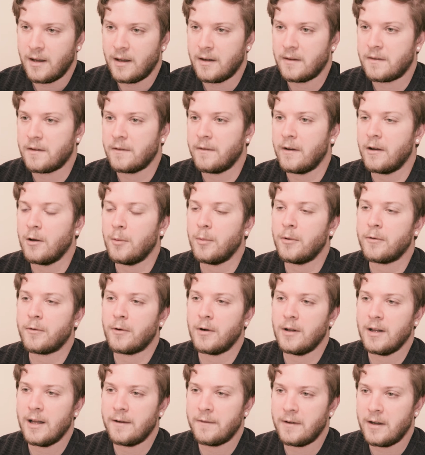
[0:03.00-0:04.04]
and it's available for
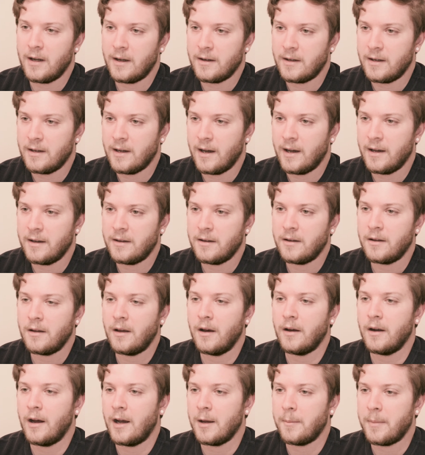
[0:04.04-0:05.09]
$11.99
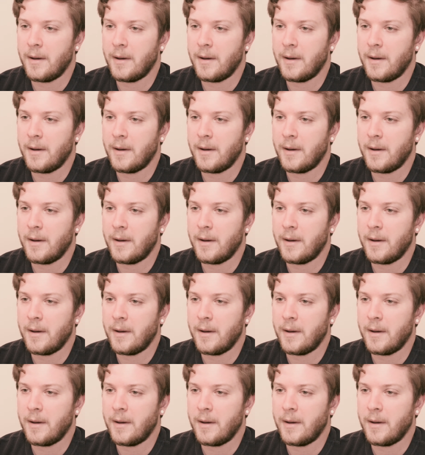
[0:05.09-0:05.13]
on